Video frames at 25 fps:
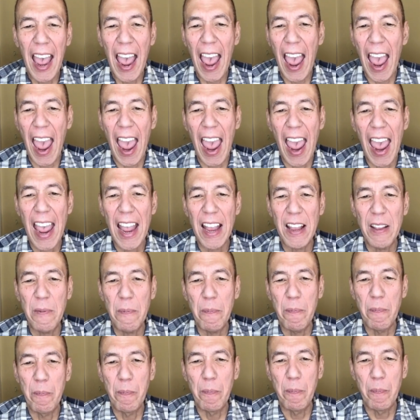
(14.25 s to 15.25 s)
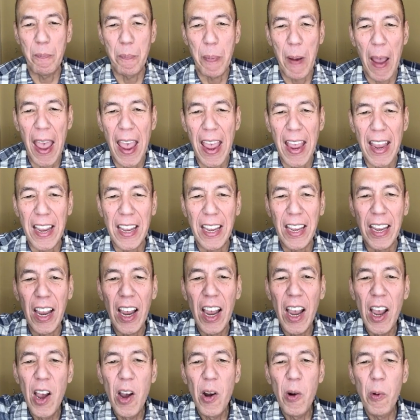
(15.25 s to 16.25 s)
and Bake
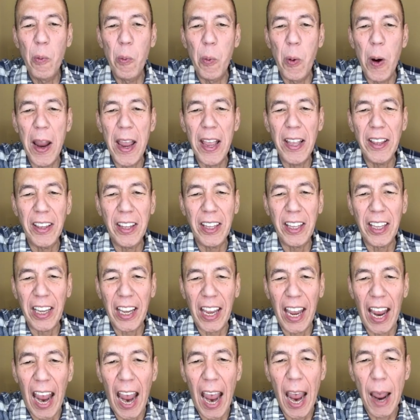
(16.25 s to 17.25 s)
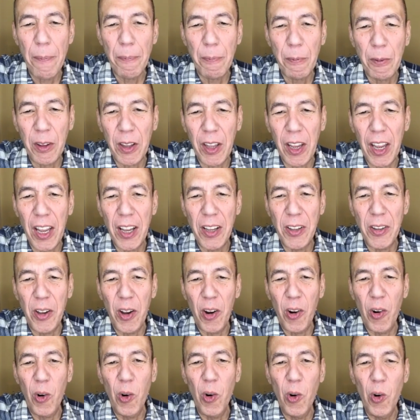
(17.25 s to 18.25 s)
with Captain
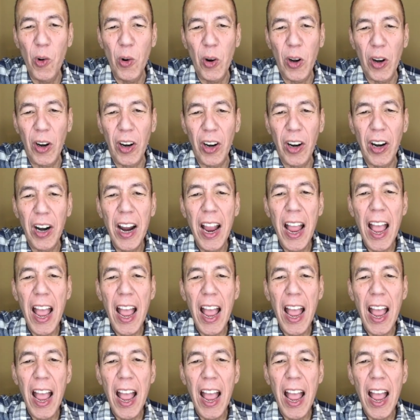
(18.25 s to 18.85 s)
Hooter.